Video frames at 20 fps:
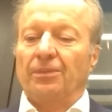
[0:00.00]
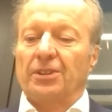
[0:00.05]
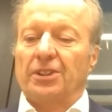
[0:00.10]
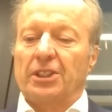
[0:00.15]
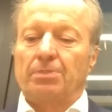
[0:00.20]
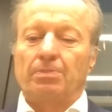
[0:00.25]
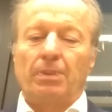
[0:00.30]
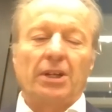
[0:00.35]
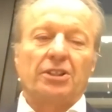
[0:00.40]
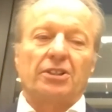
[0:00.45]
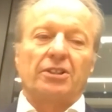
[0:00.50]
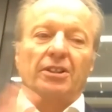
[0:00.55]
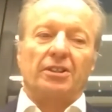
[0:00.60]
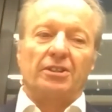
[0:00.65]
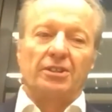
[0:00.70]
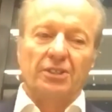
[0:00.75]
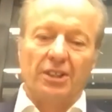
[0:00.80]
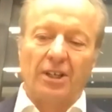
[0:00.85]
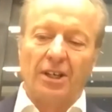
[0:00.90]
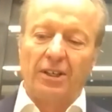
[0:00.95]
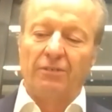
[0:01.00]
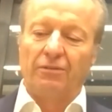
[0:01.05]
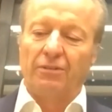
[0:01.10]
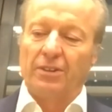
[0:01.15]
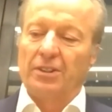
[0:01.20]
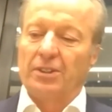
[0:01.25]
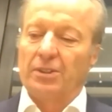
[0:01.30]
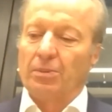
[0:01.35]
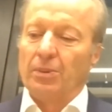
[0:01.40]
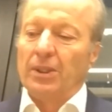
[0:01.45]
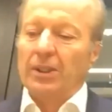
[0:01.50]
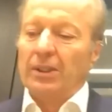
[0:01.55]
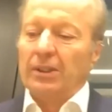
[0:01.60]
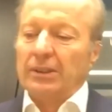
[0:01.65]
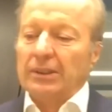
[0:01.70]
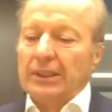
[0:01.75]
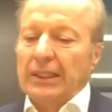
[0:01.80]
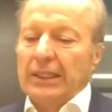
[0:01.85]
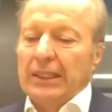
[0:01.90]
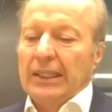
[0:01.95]
especially designed for this
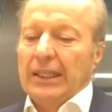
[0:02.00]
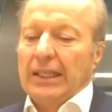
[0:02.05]
world.